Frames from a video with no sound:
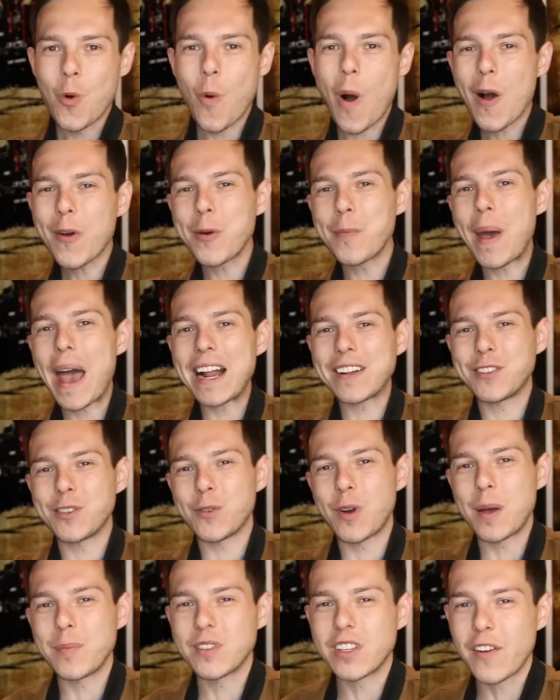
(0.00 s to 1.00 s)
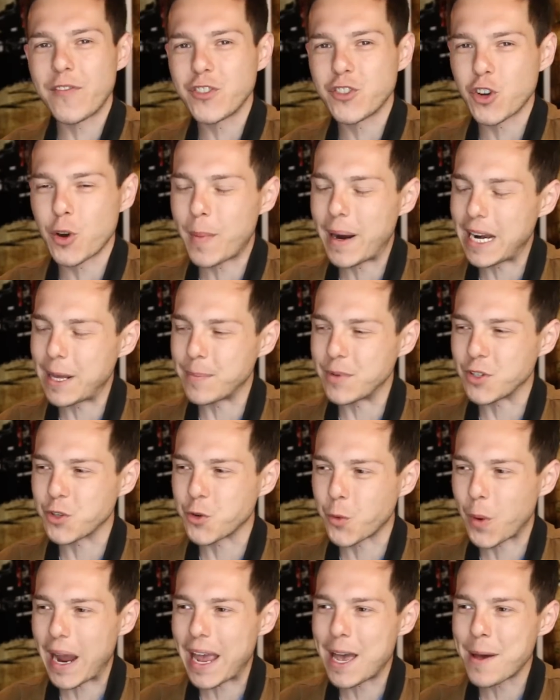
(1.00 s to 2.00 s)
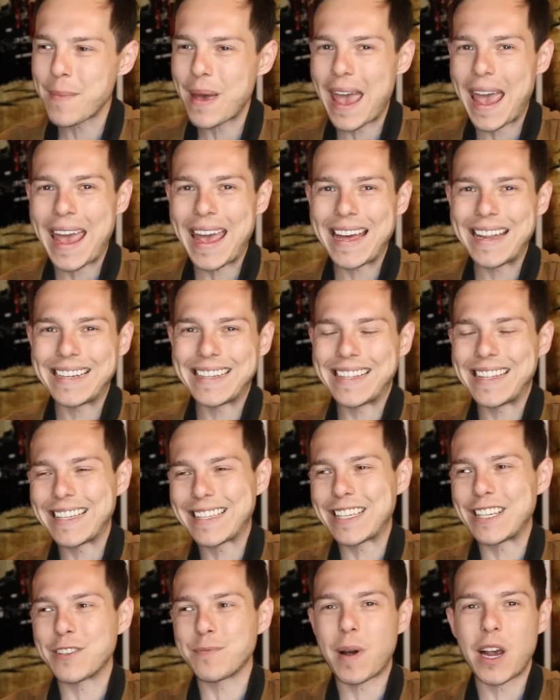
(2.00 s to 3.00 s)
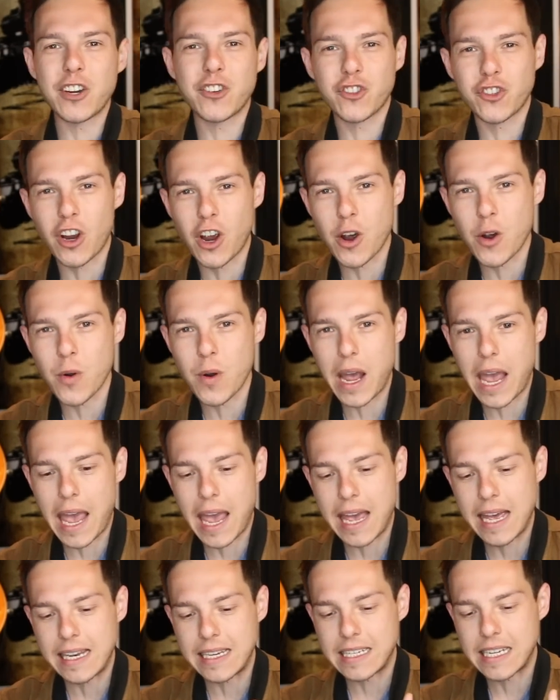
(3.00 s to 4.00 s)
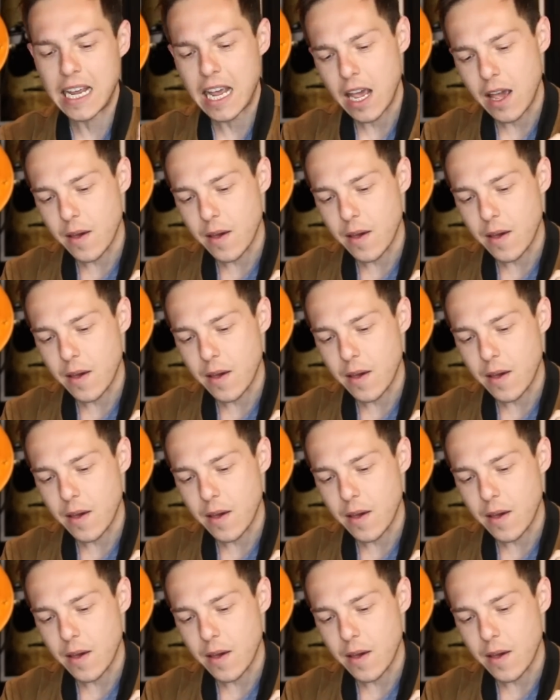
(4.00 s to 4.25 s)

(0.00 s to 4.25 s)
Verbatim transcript: Welcome back to the Graham Stephan Show. My name is Graham, and this is my show. And